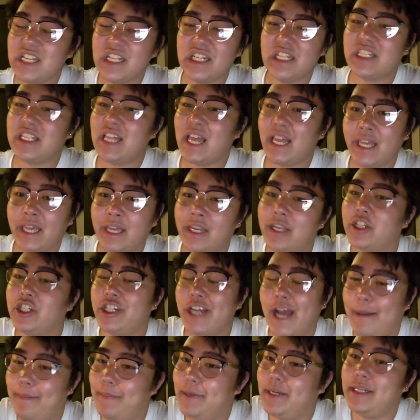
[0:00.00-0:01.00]
2nd
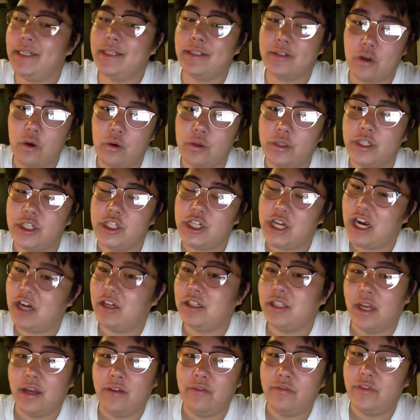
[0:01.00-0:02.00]
Japanese golden
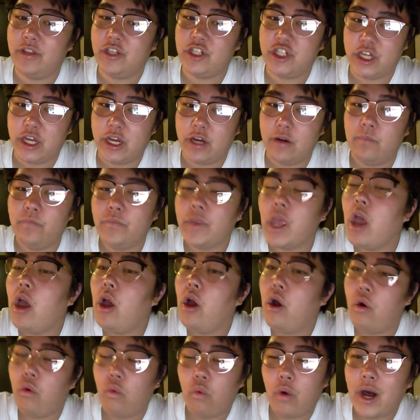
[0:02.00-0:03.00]
child of the show,
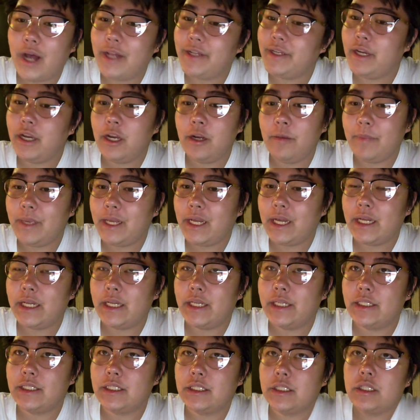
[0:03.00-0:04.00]
Wanyang,
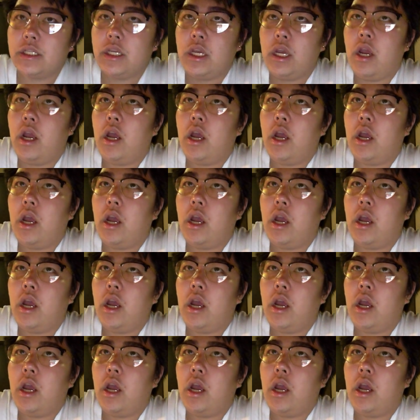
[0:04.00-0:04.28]
because